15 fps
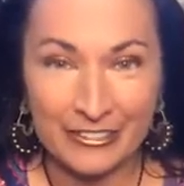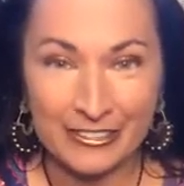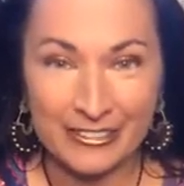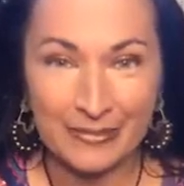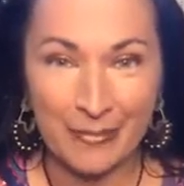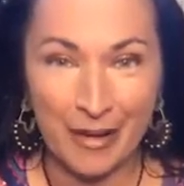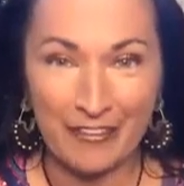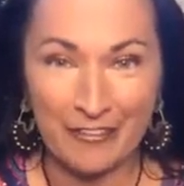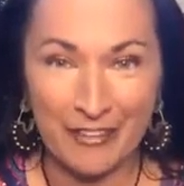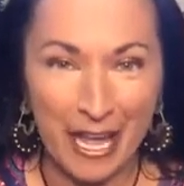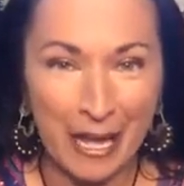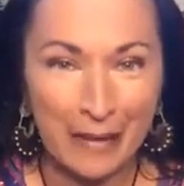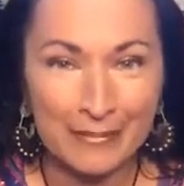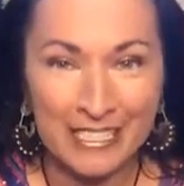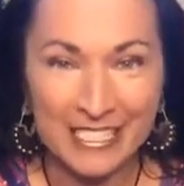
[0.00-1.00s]
my
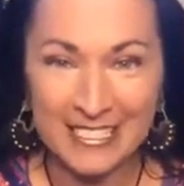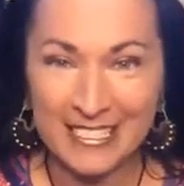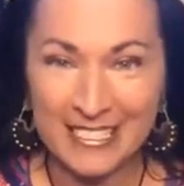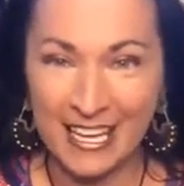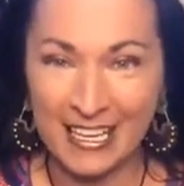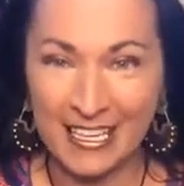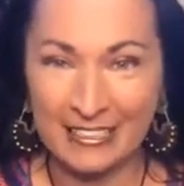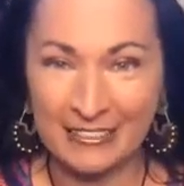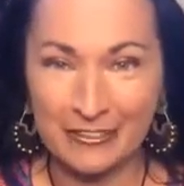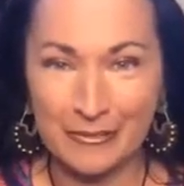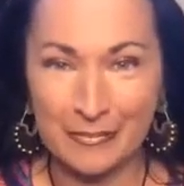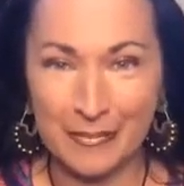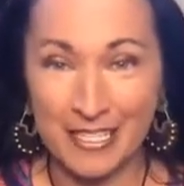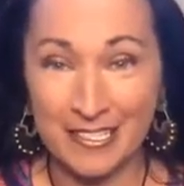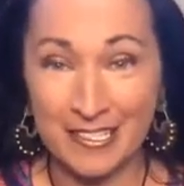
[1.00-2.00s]
family's life,
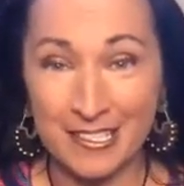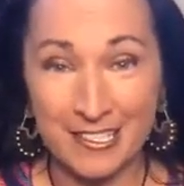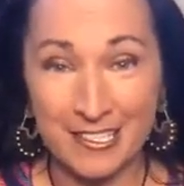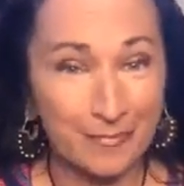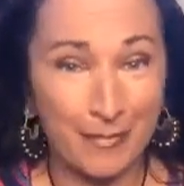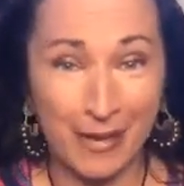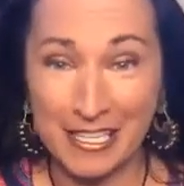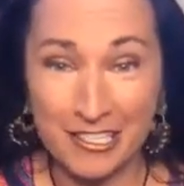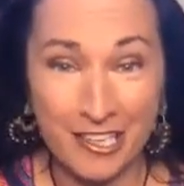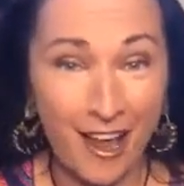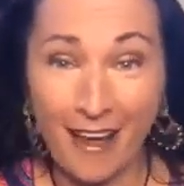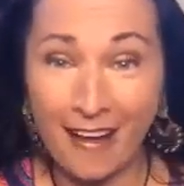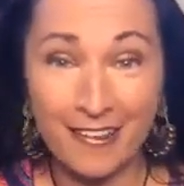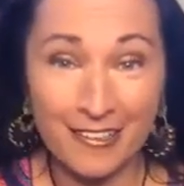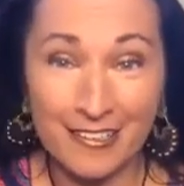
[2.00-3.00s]
my
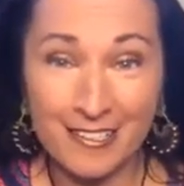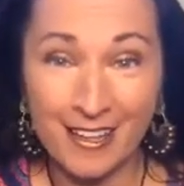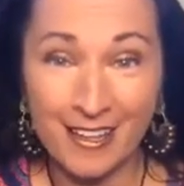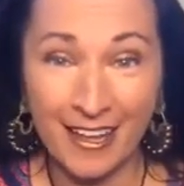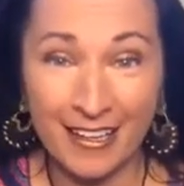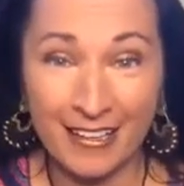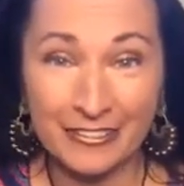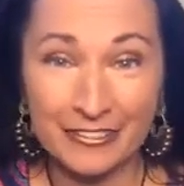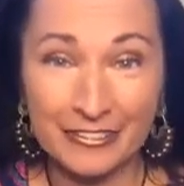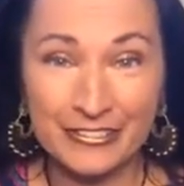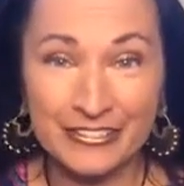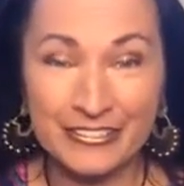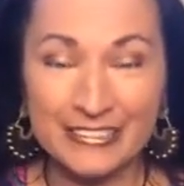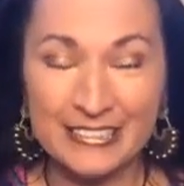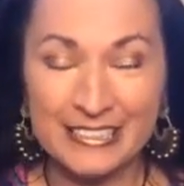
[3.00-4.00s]
child's life,
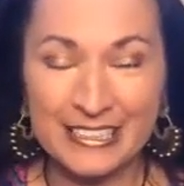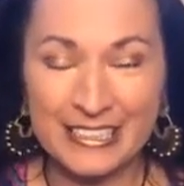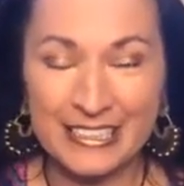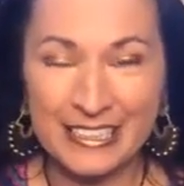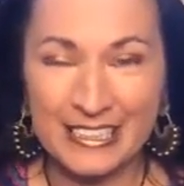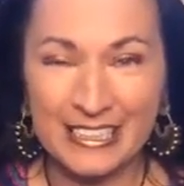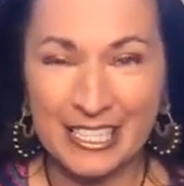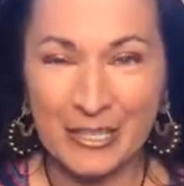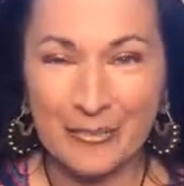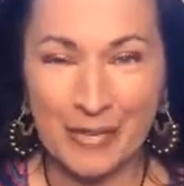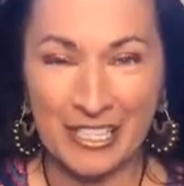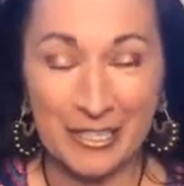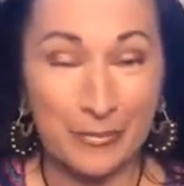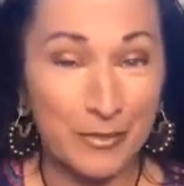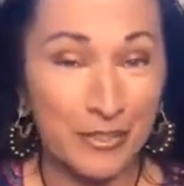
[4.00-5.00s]
my
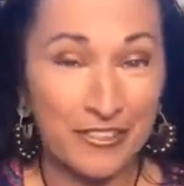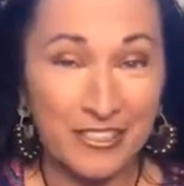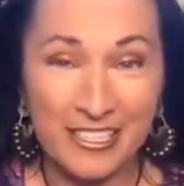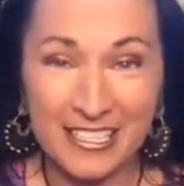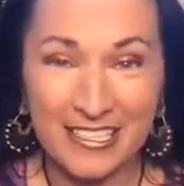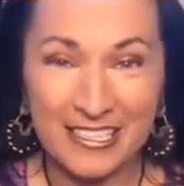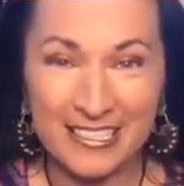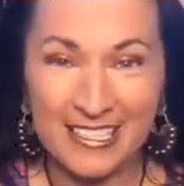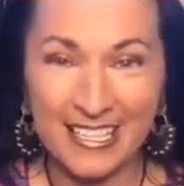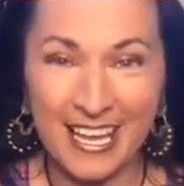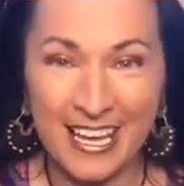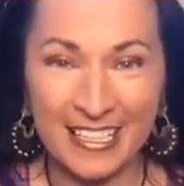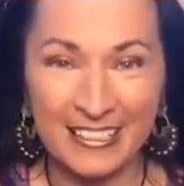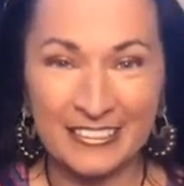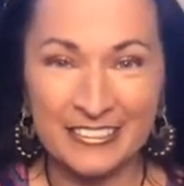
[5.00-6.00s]
community's
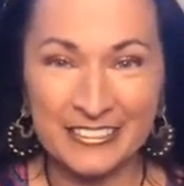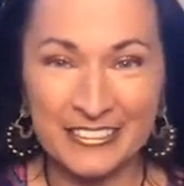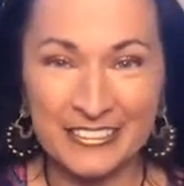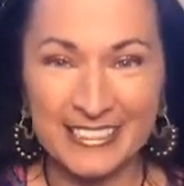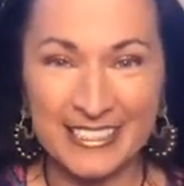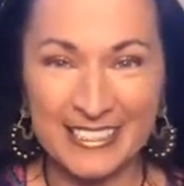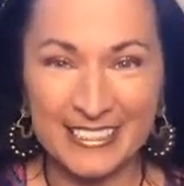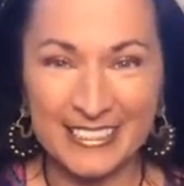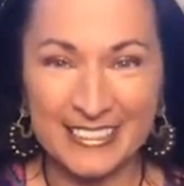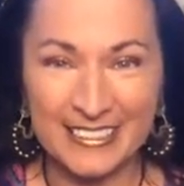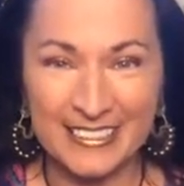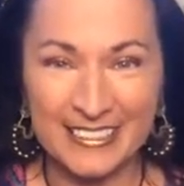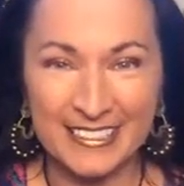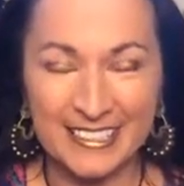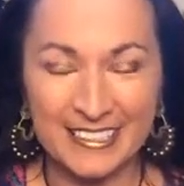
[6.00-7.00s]
life,
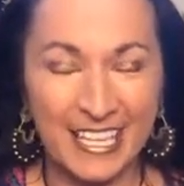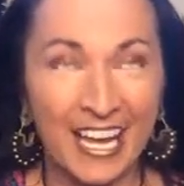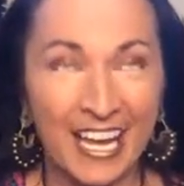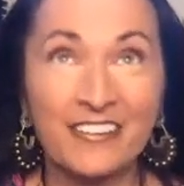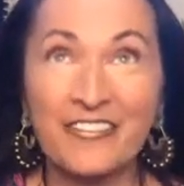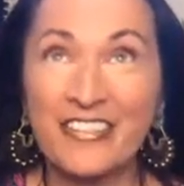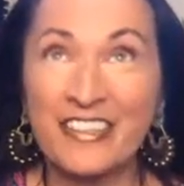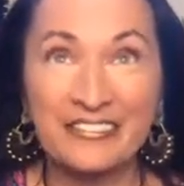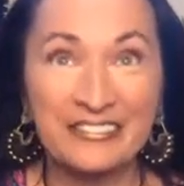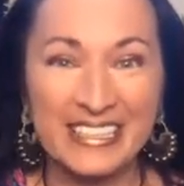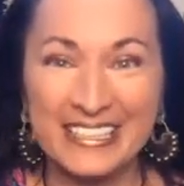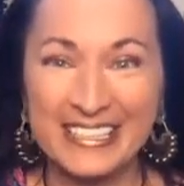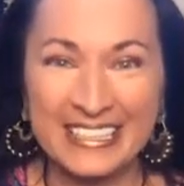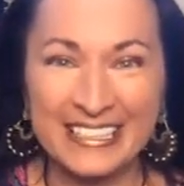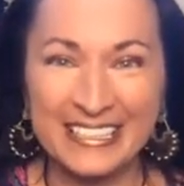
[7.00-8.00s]
the life that we
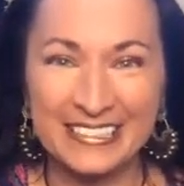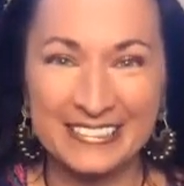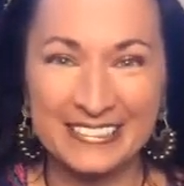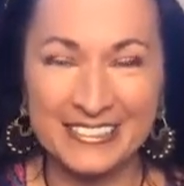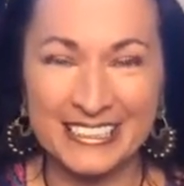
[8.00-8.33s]
live.